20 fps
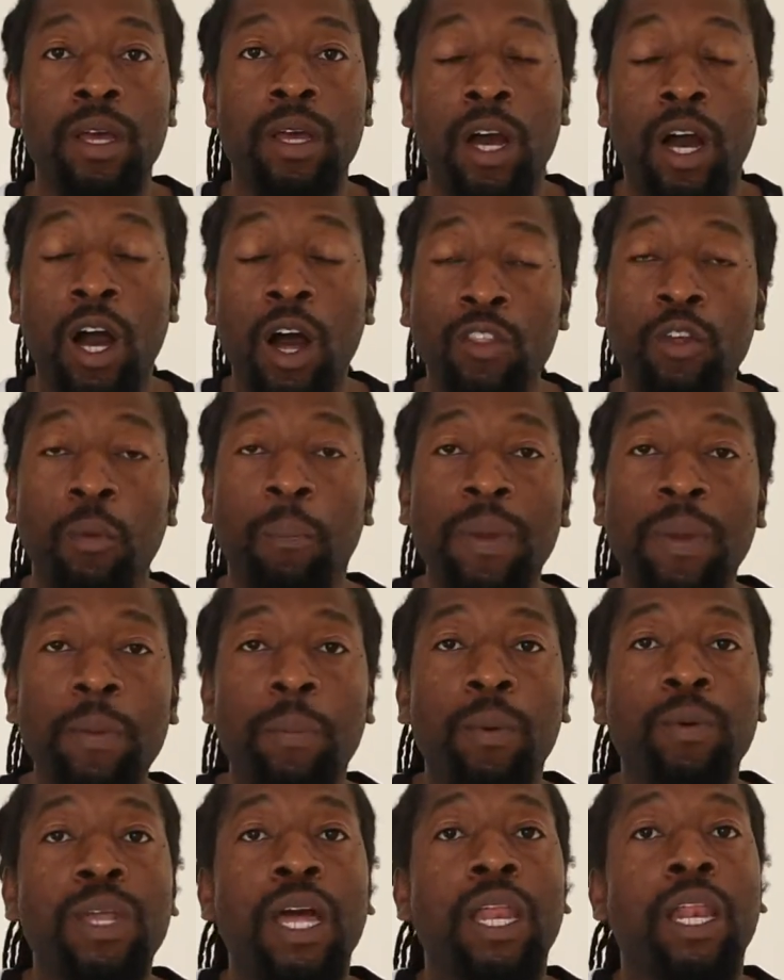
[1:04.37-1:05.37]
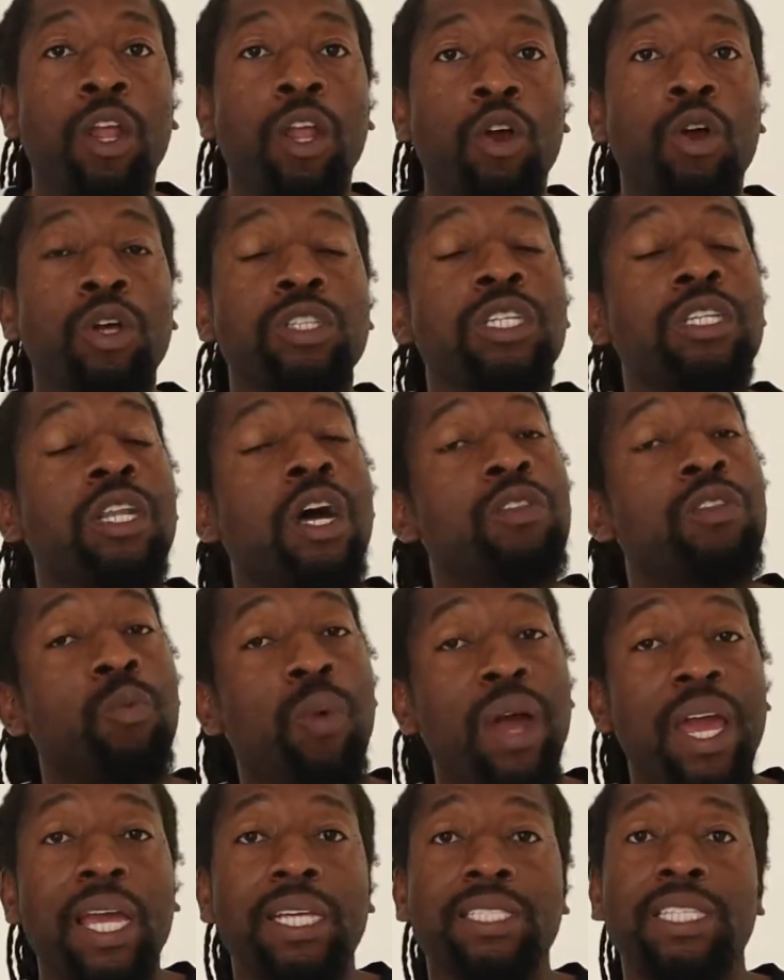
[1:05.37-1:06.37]
other people that learns in other
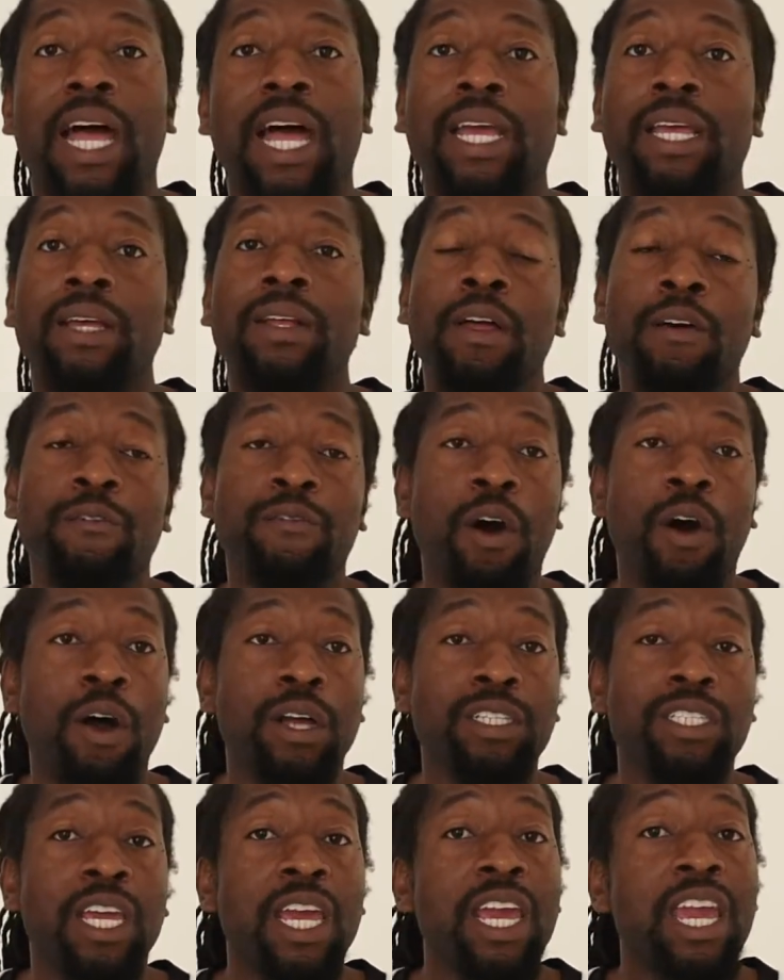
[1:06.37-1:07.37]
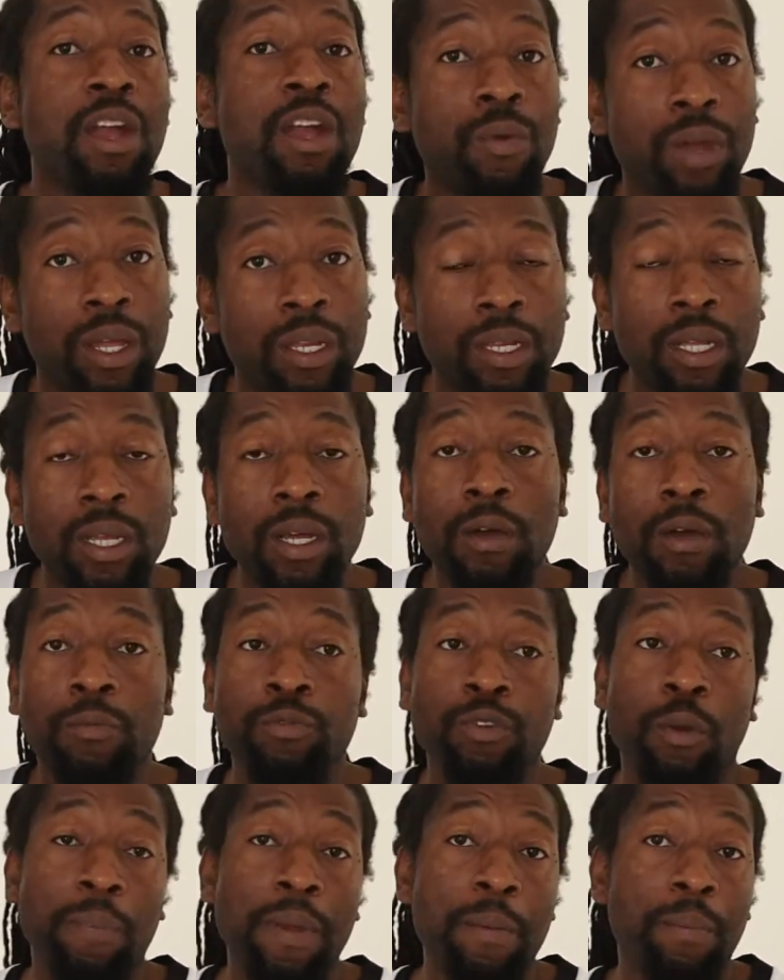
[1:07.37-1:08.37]
ways, like far as hearing.
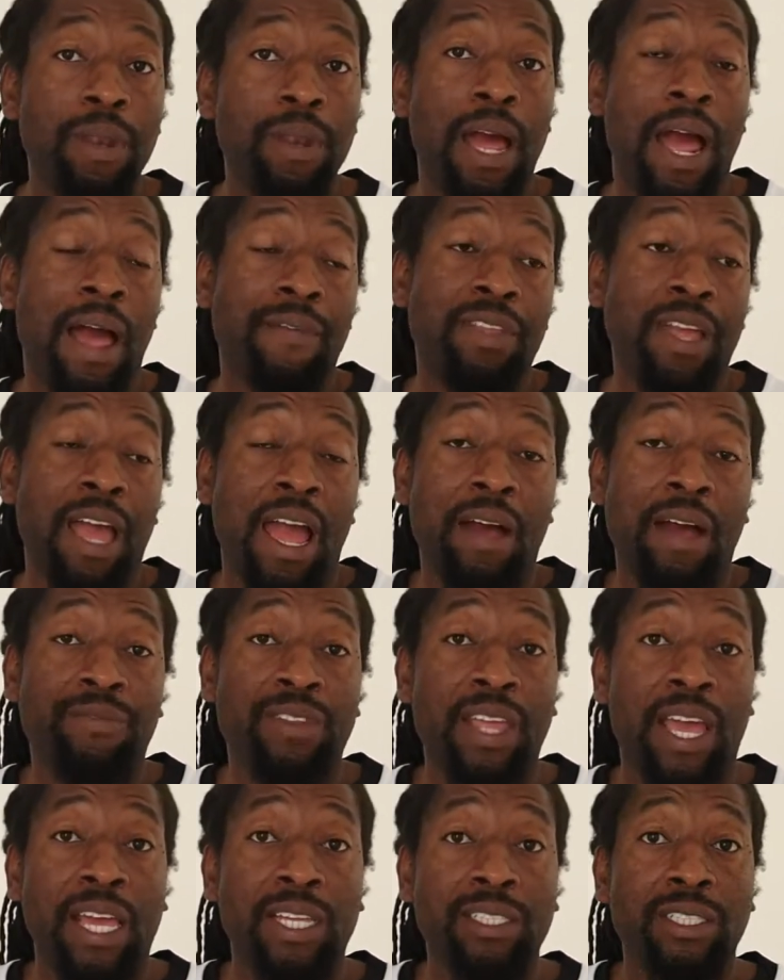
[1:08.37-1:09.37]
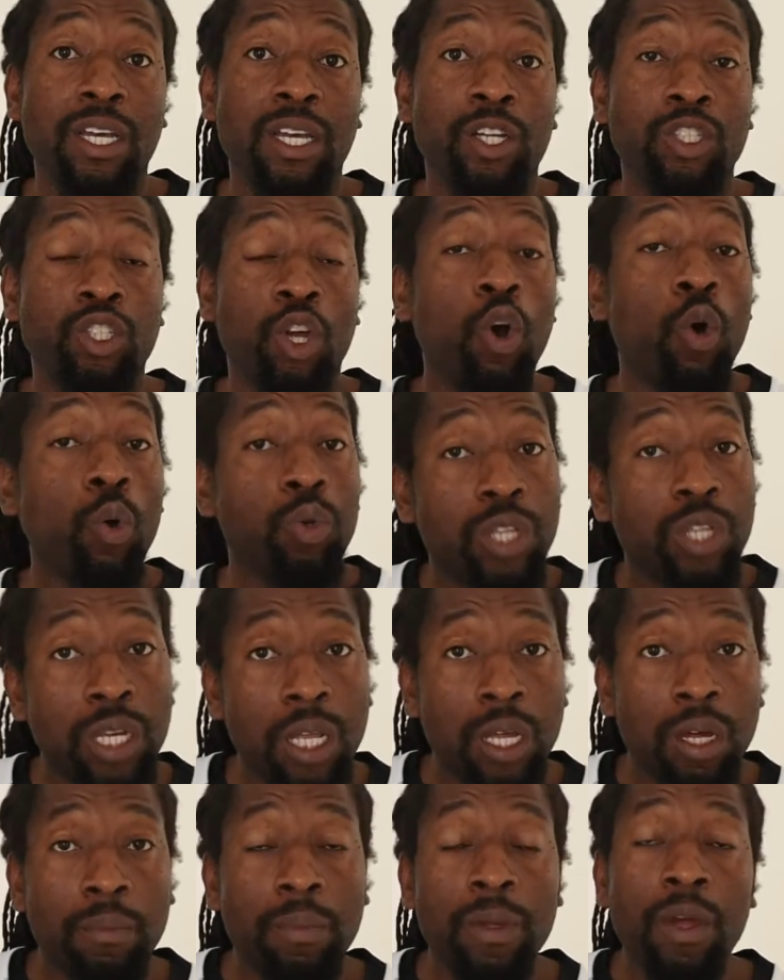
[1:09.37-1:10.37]
Some people that have to have things told to
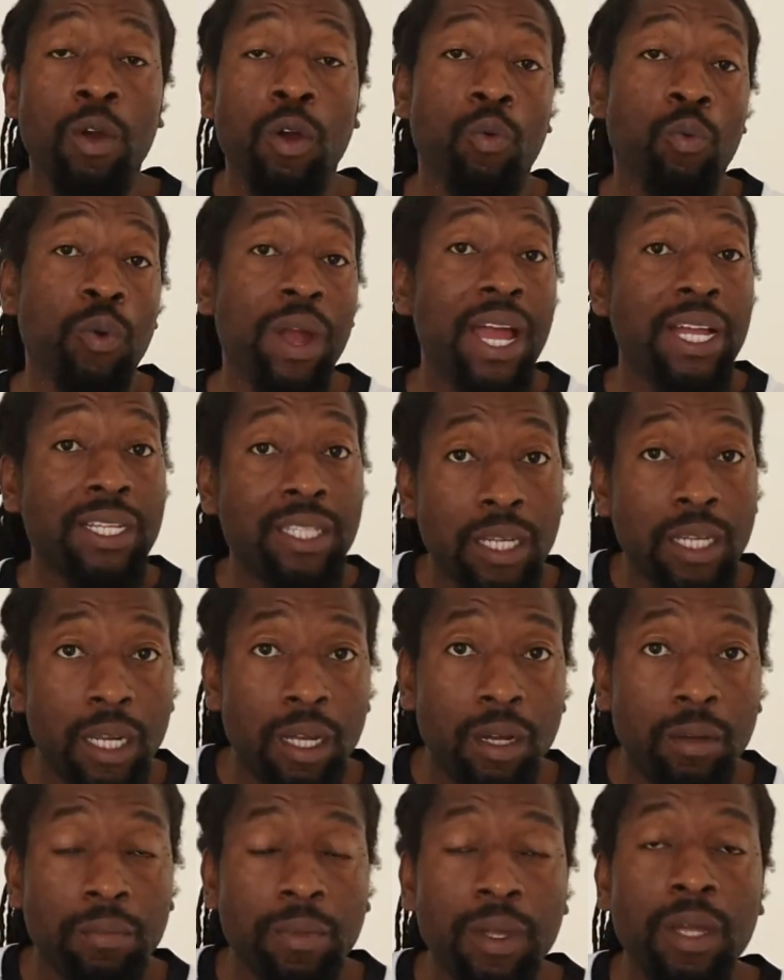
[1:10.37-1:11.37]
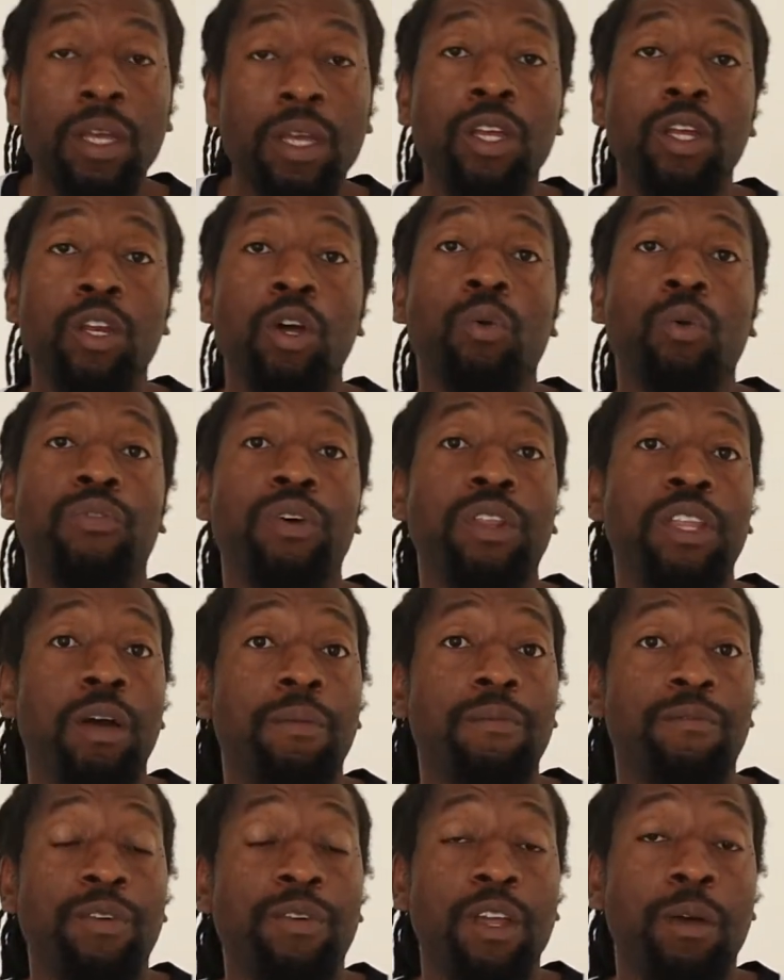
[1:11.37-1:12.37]
them, read to them, you know, for
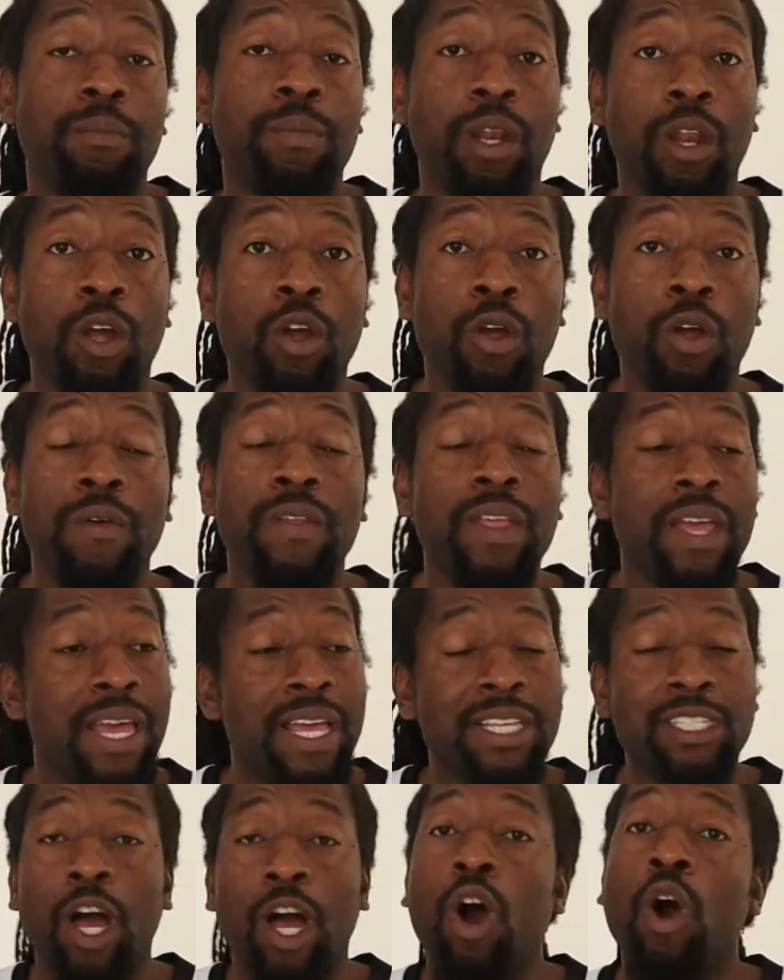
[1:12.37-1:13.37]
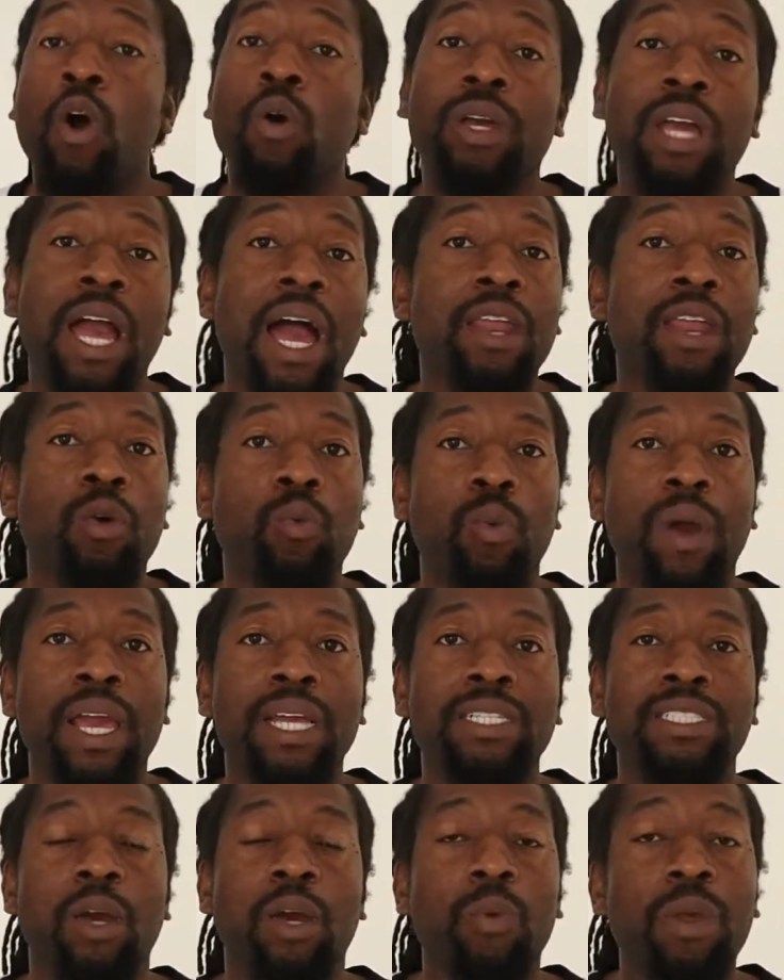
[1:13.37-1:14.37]
them to learn. It's all kind of
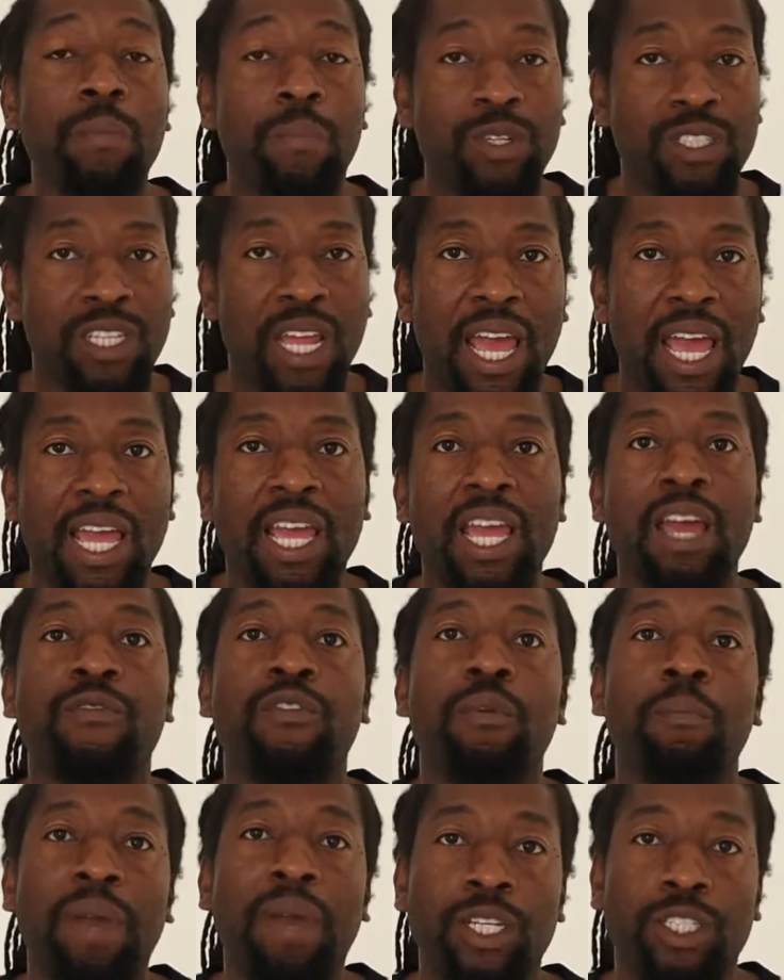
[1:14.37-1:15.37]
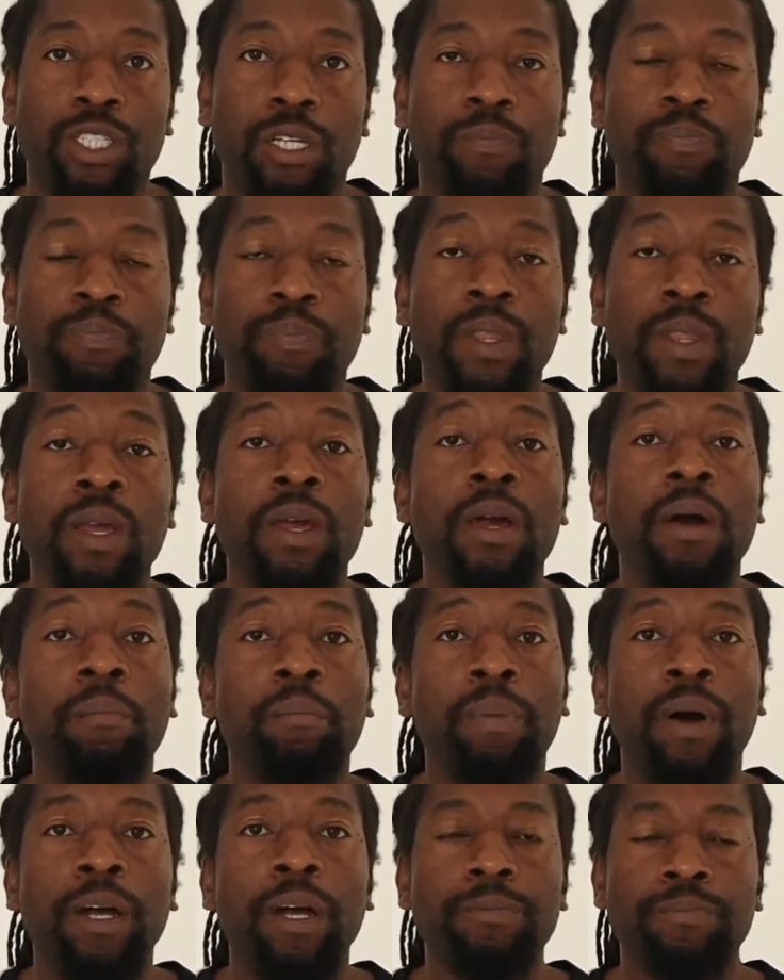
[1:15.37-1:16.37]
ways that we pertain information.
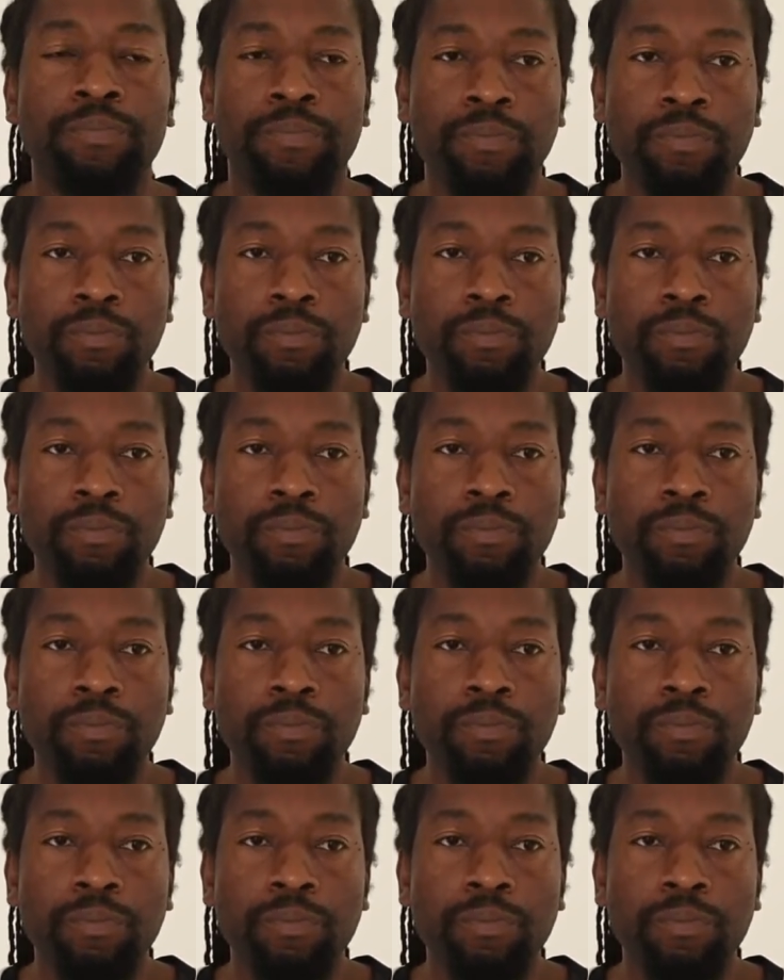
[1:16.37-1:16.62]
But